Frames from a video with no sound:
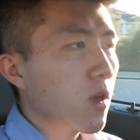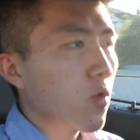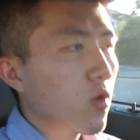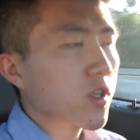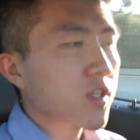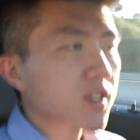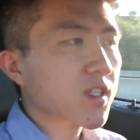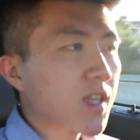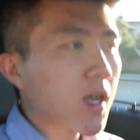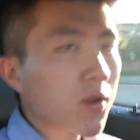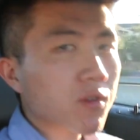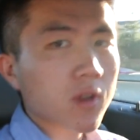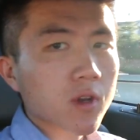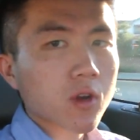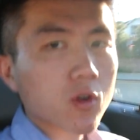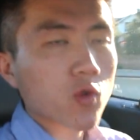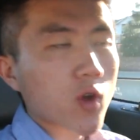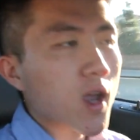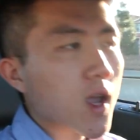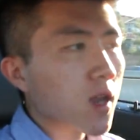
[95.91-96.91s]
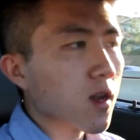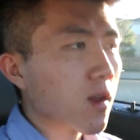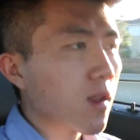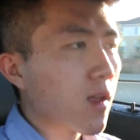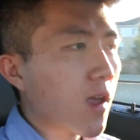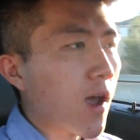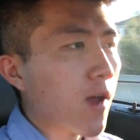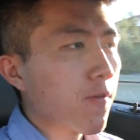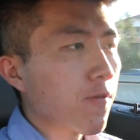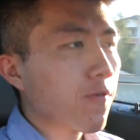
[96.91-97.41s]
which sounded great
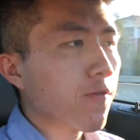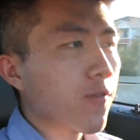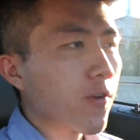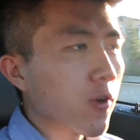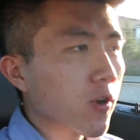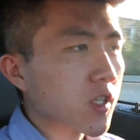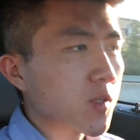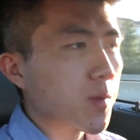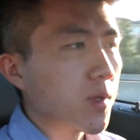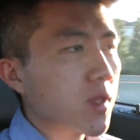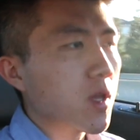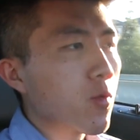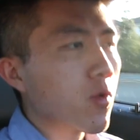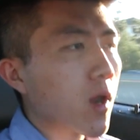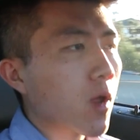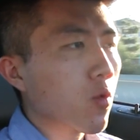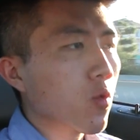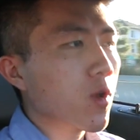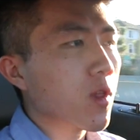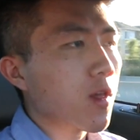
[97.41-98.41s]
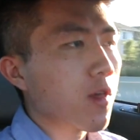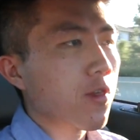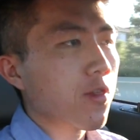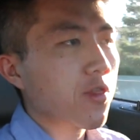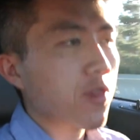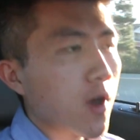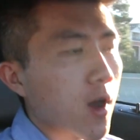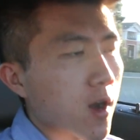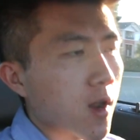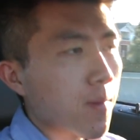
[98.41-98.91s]
at first, but then when I really
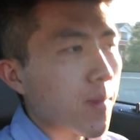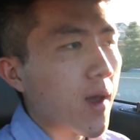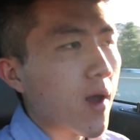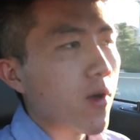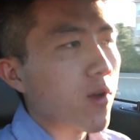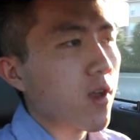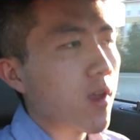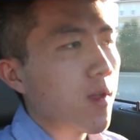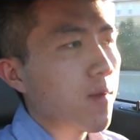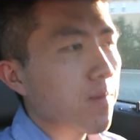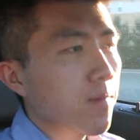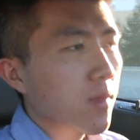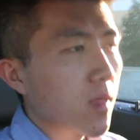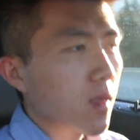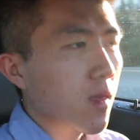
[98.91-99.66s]
thought about it,